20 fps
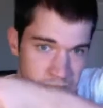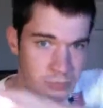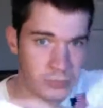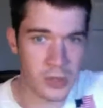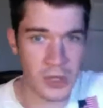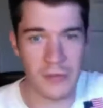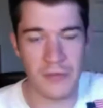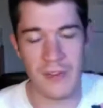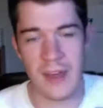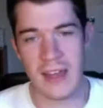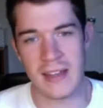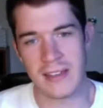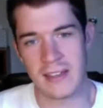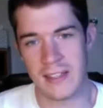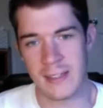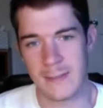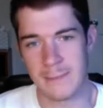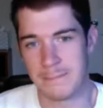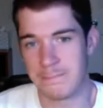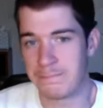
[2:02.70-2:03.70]
the fact
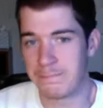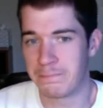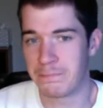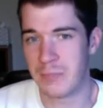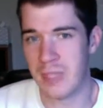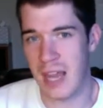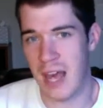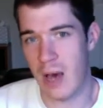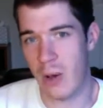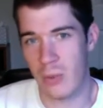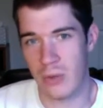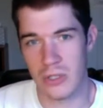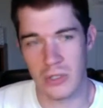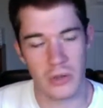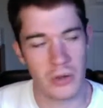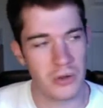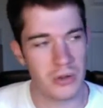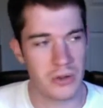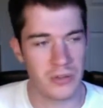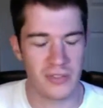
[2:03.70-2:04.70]
that now when you
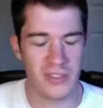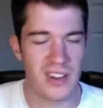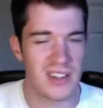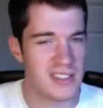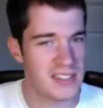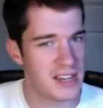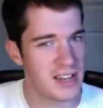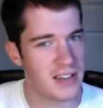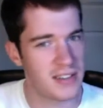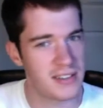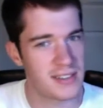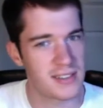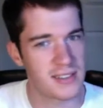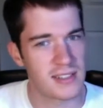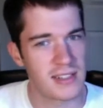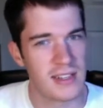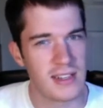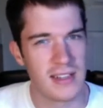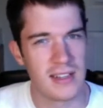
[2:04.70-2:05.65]
go to your friend's house,